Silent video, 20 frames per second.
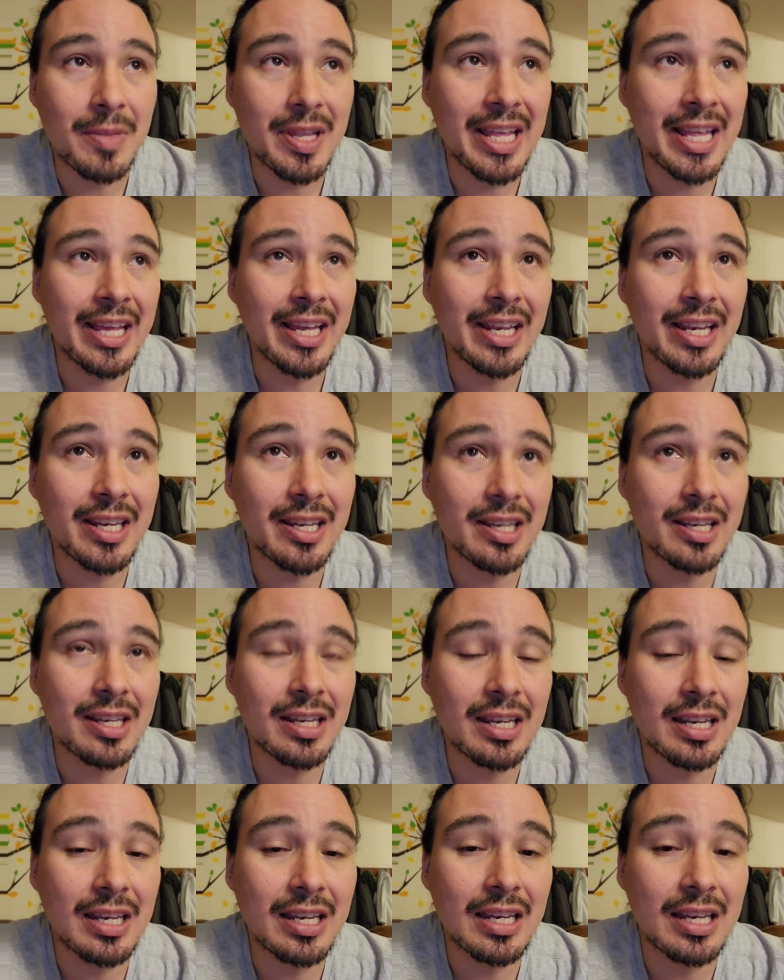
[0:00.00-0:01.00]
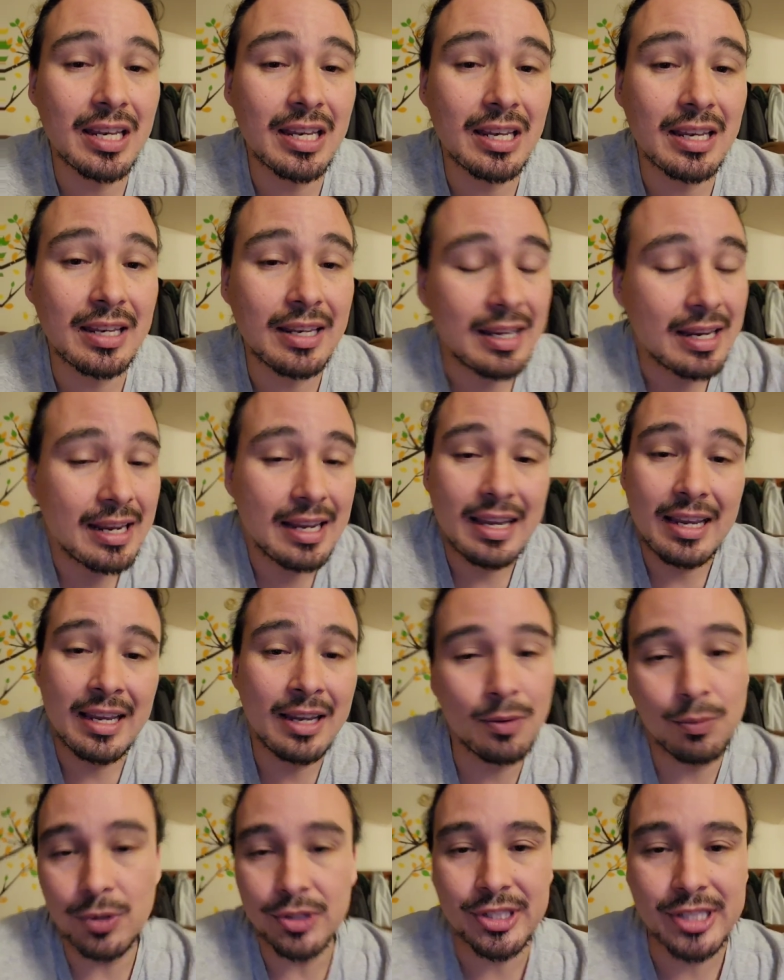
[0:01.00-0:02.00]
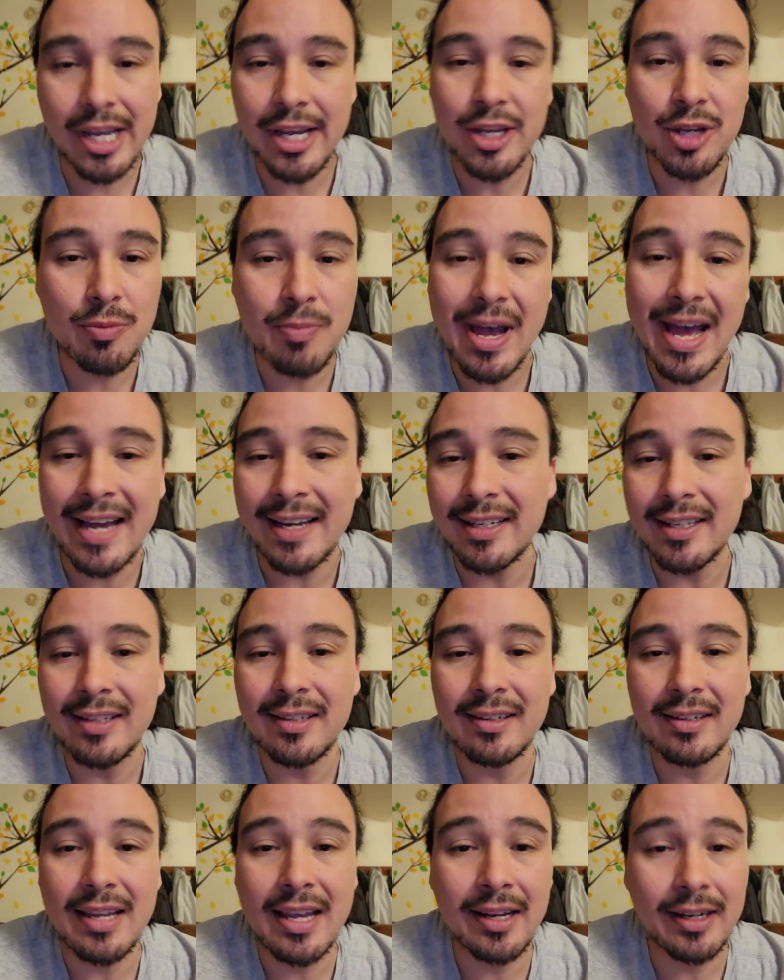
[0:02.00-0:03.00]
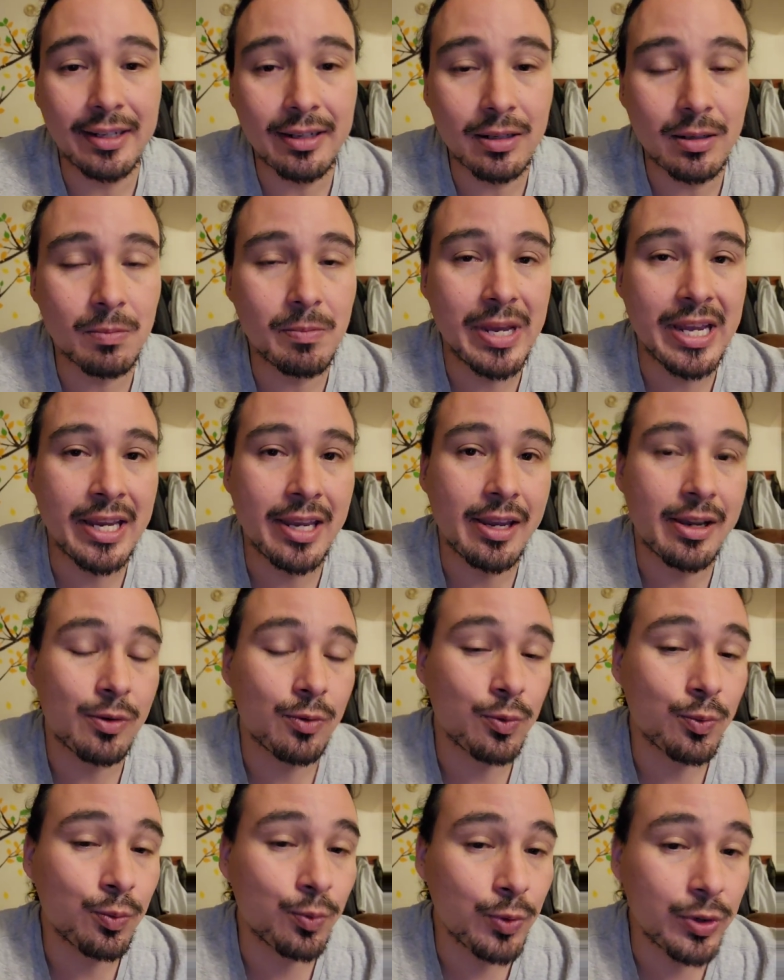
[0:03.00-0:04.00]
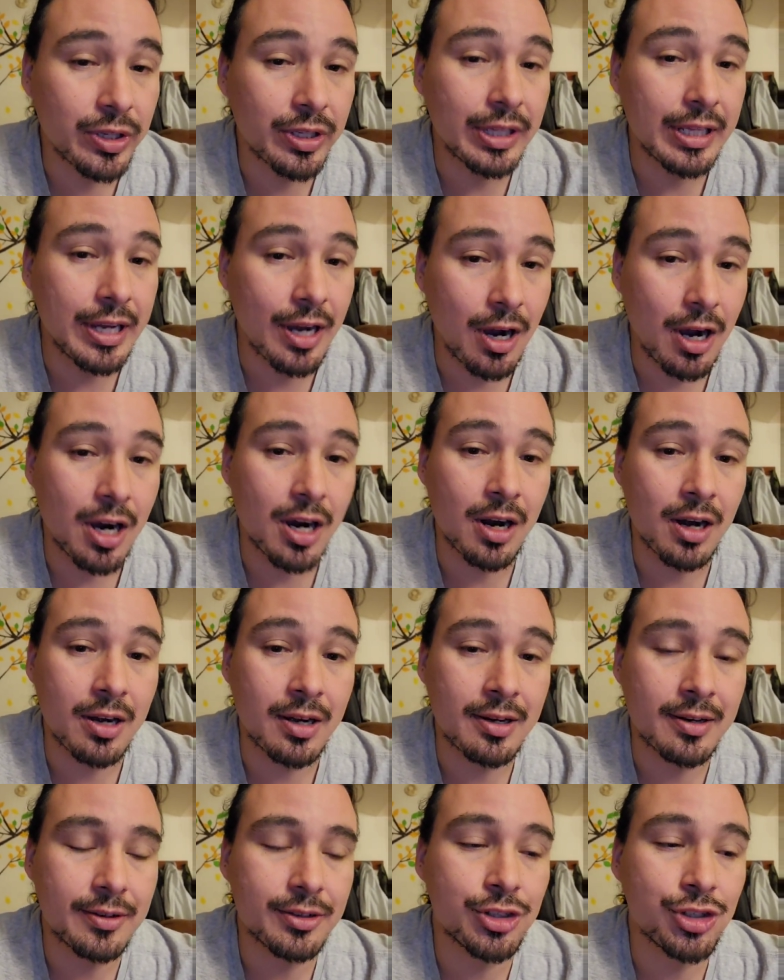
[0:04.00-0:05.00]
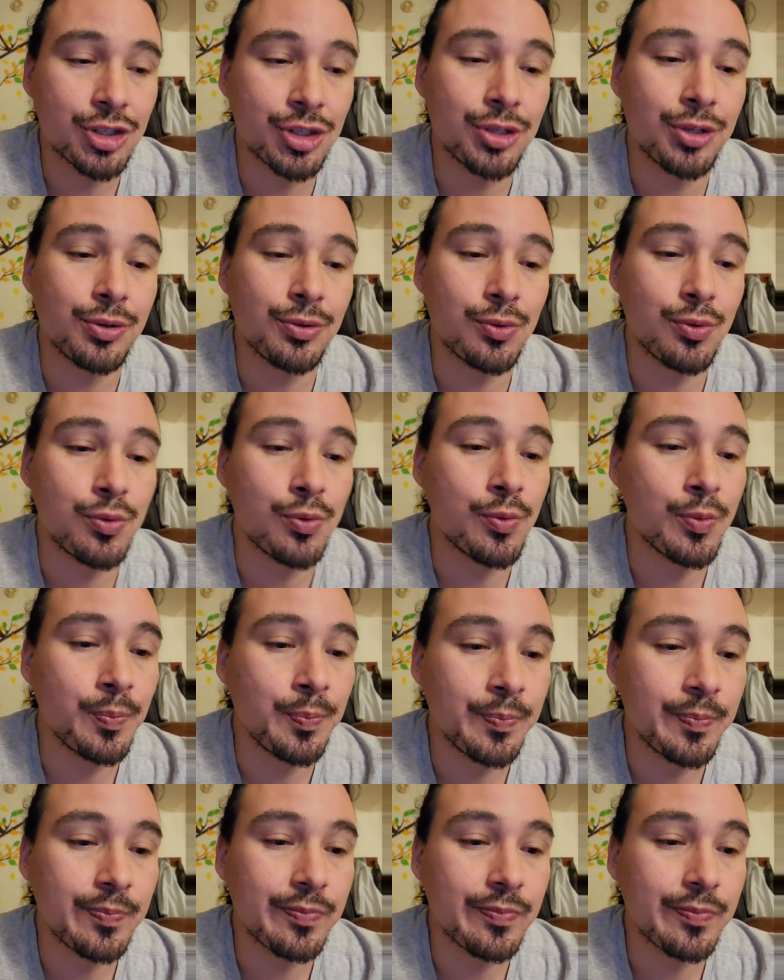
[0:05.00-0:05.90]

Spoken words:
It will set you back, and it'll make it really hard to